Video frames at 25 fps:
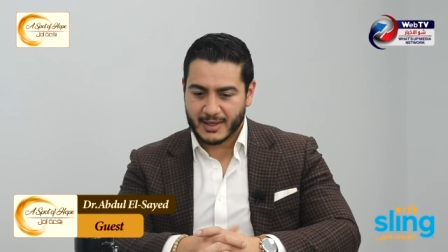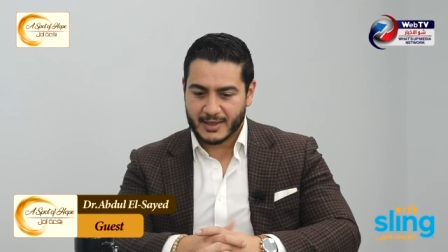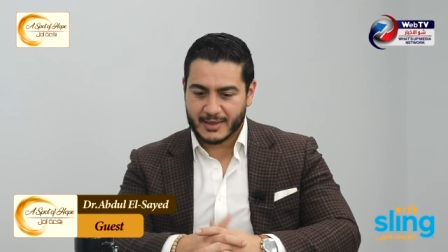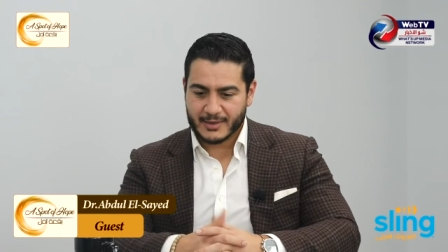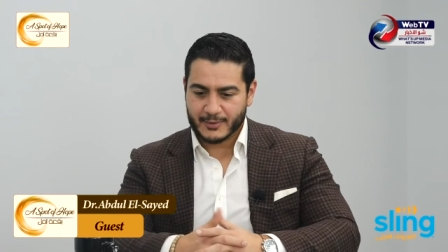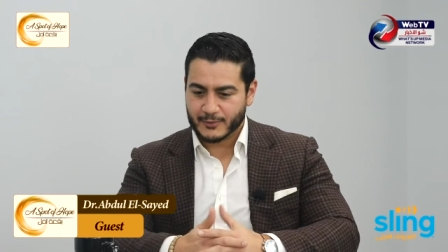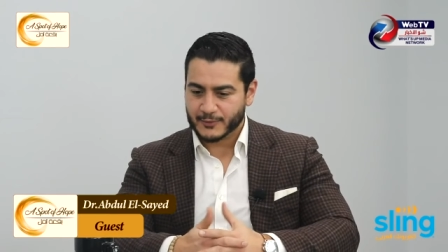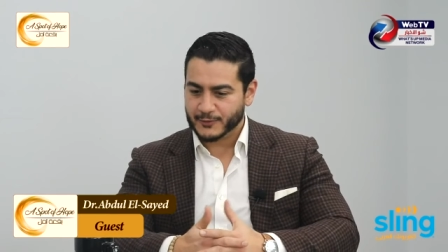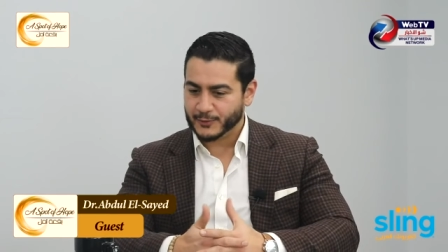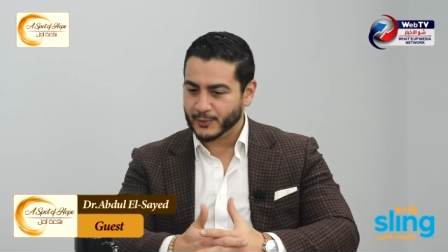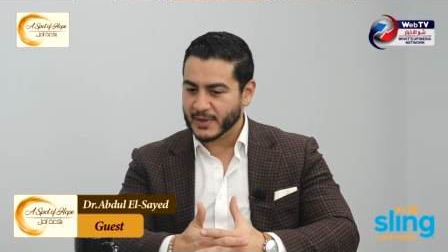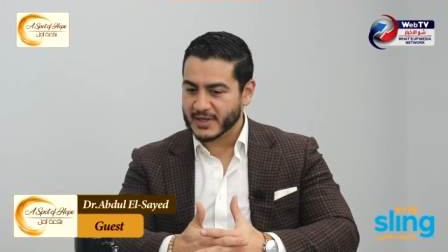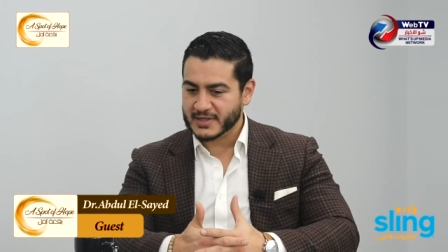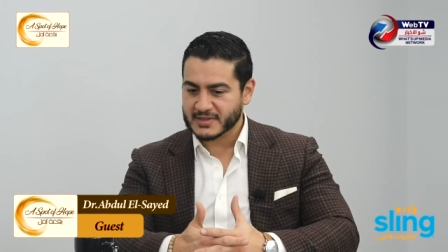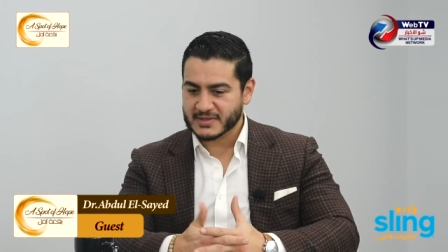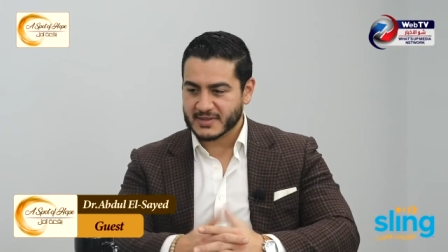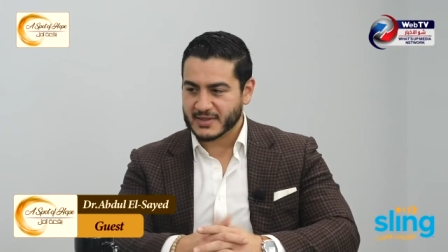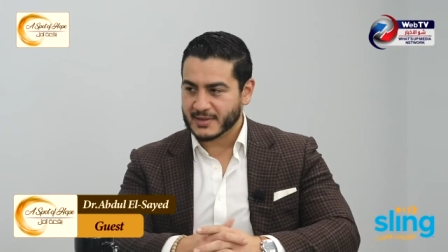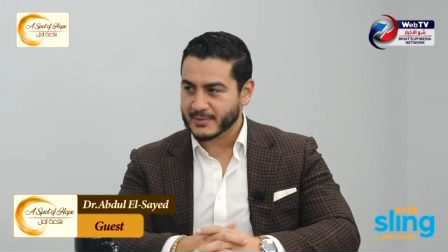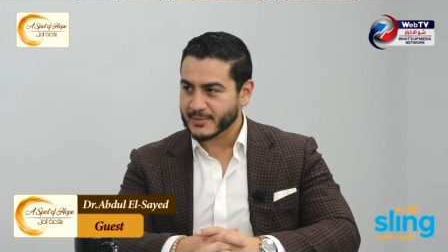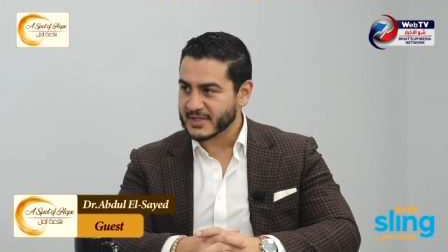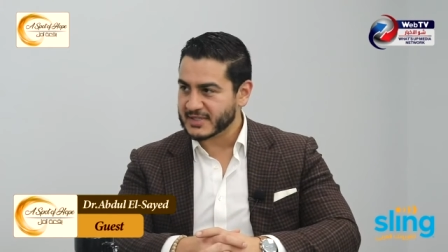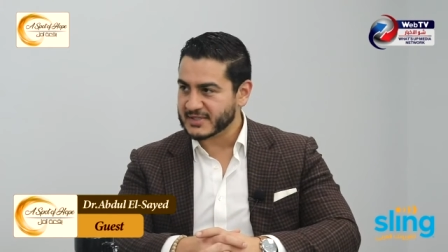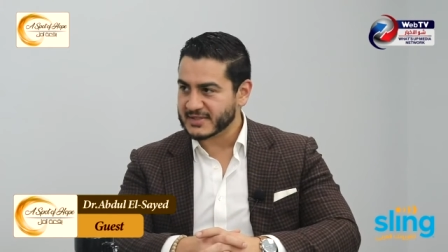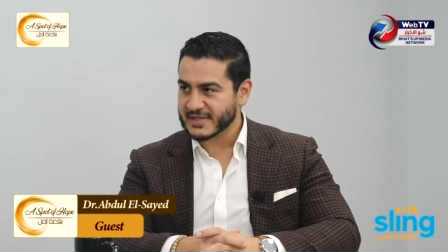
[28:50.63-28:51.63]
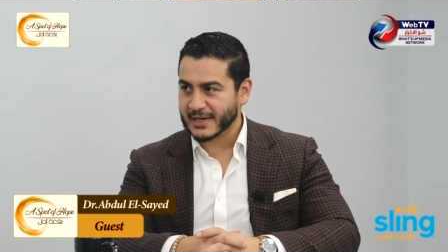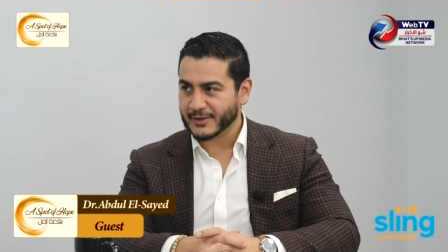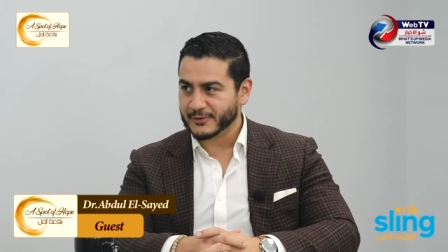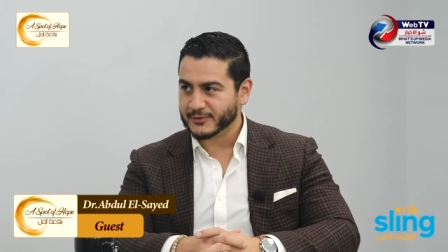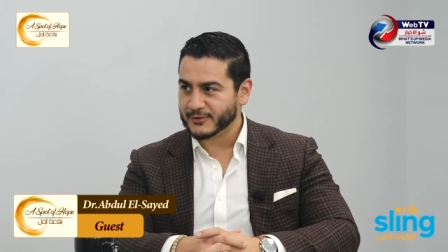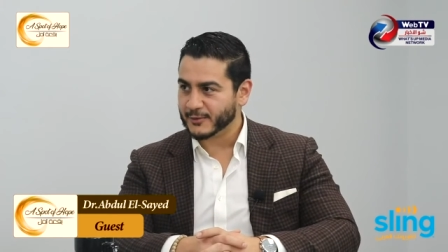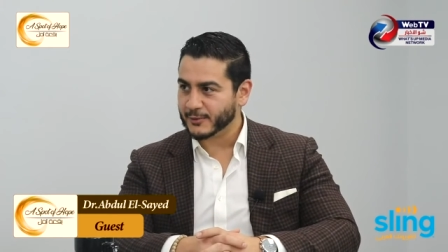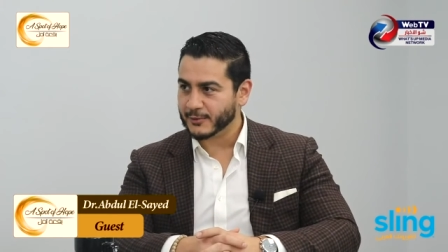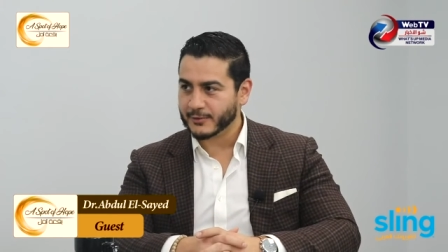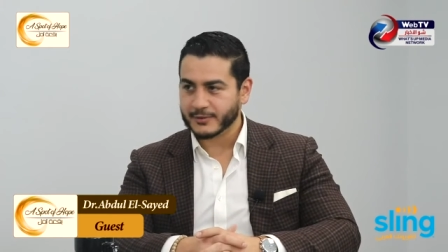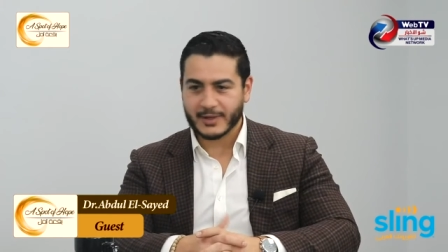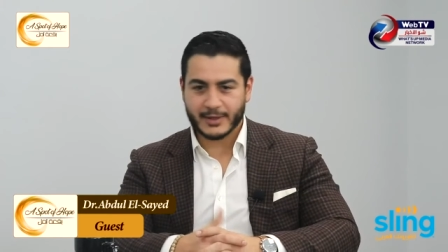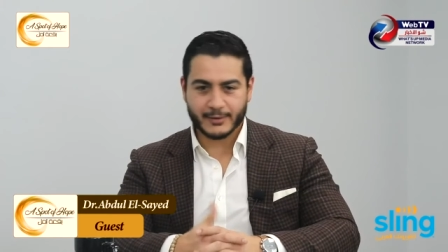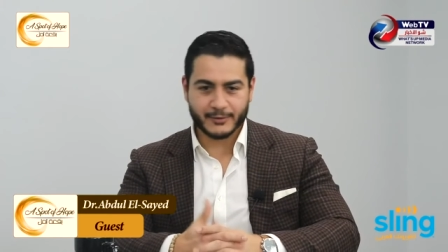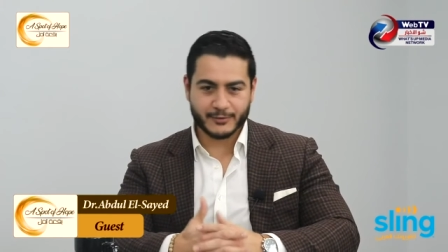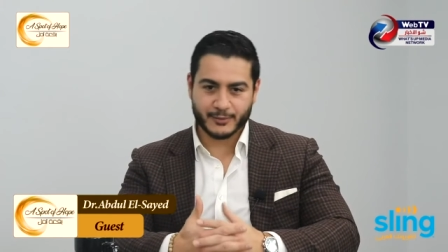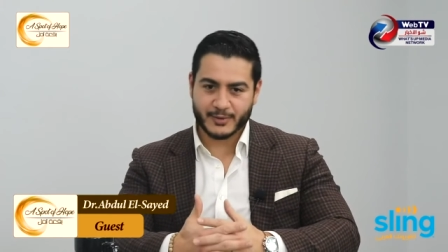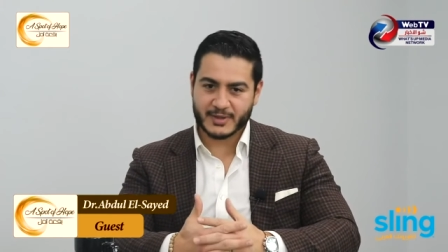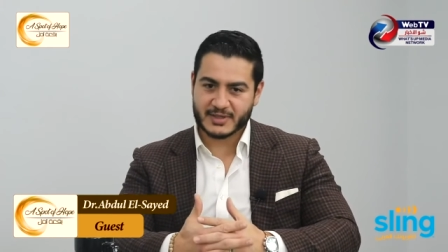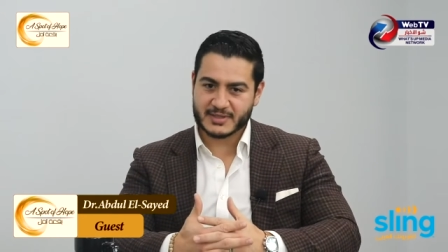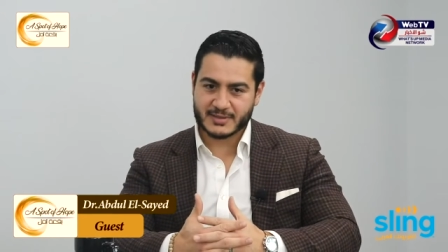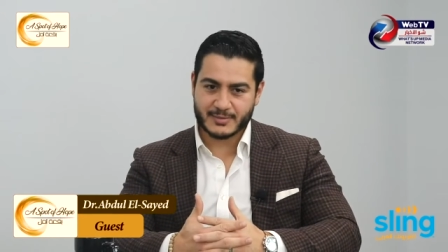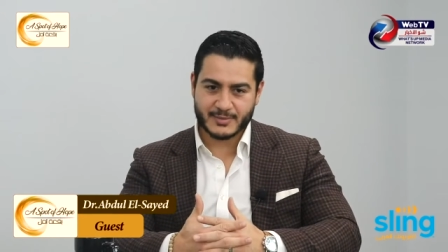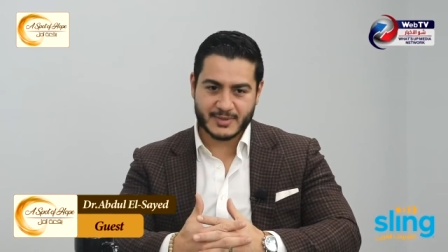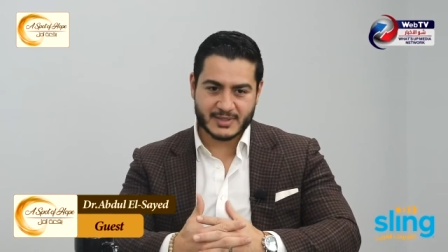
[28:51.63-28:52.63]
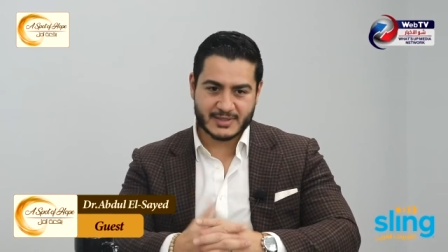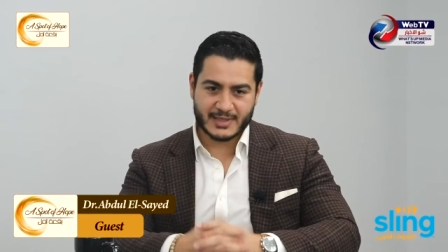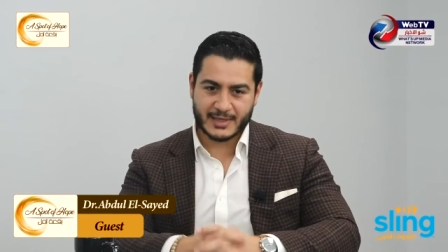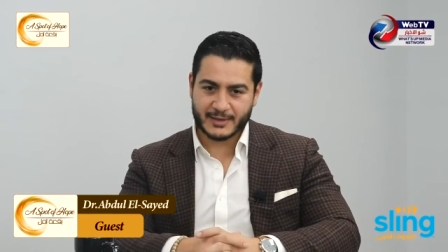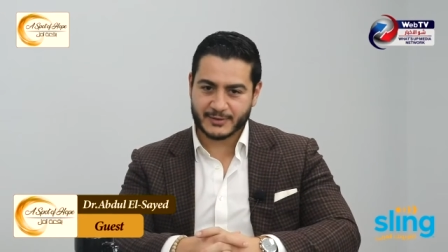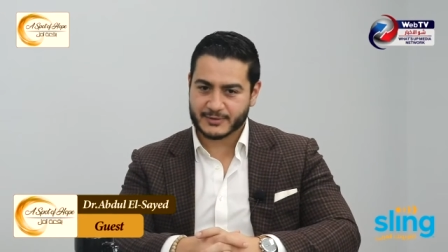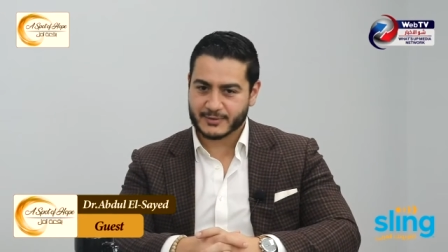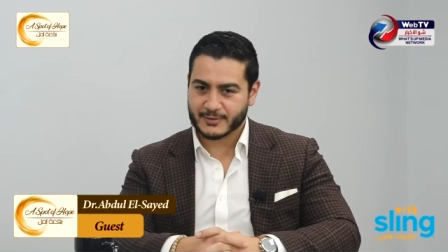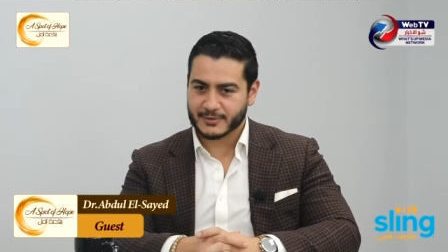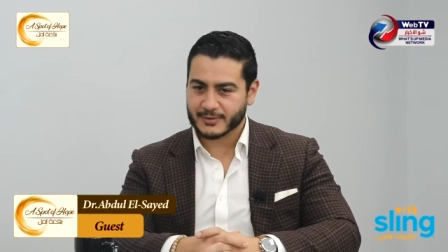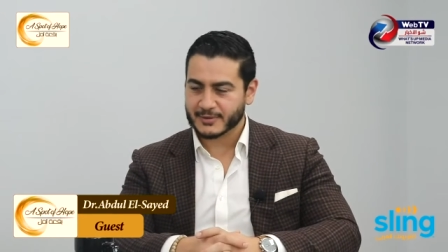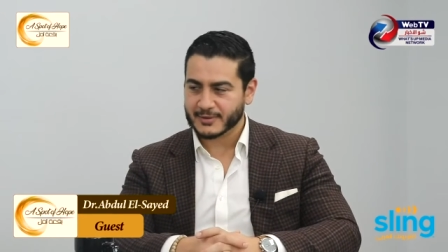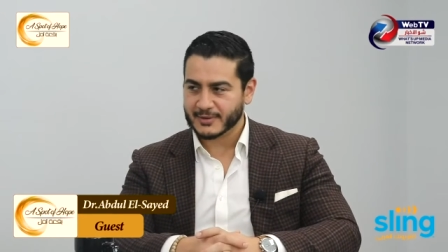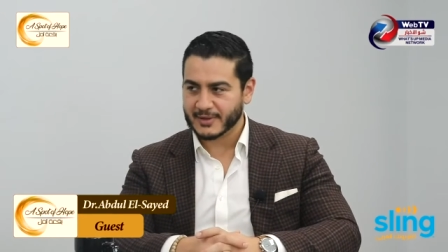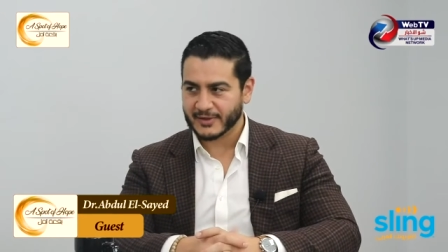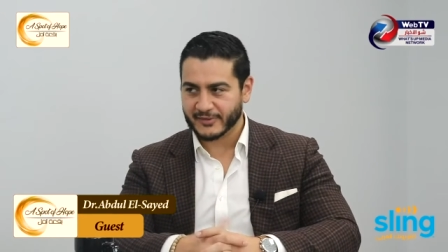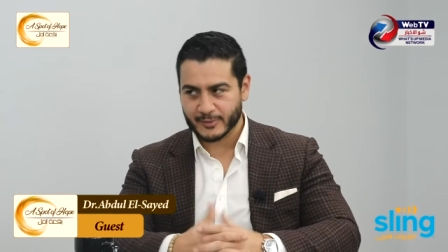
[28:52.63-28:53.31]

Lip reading: He was raised in a mixed household. I was raised in a mixed household.